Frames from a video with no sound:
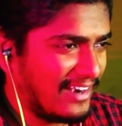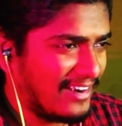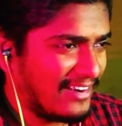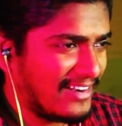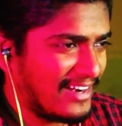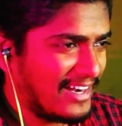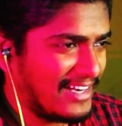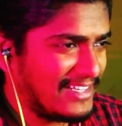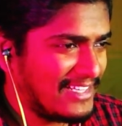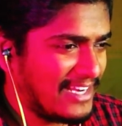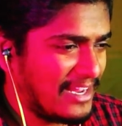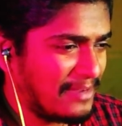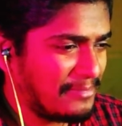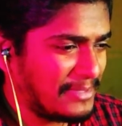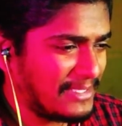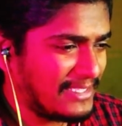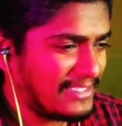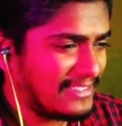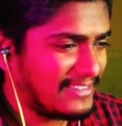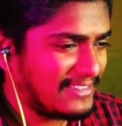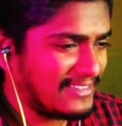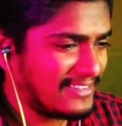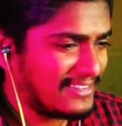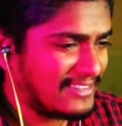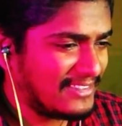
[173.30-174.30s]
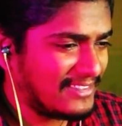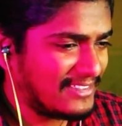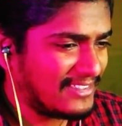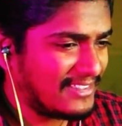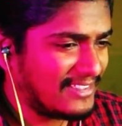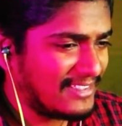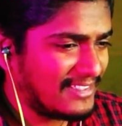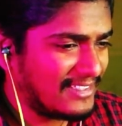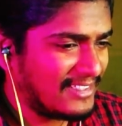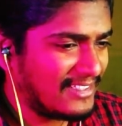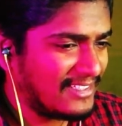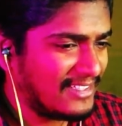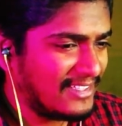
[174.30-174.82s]
God damn it. So,
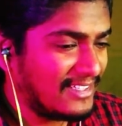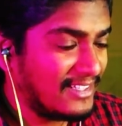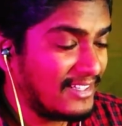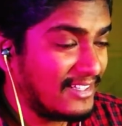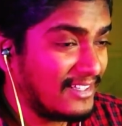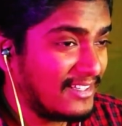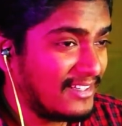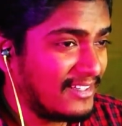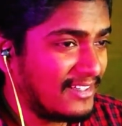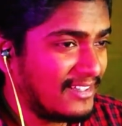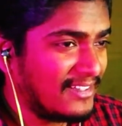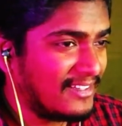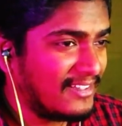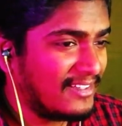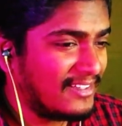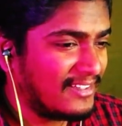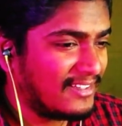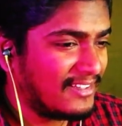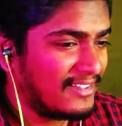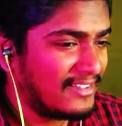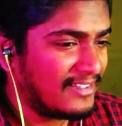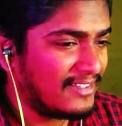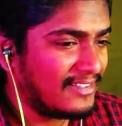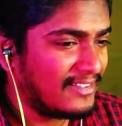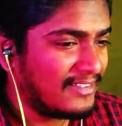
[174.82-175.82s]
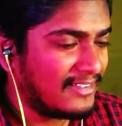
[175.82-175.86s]
did you ever find Urath?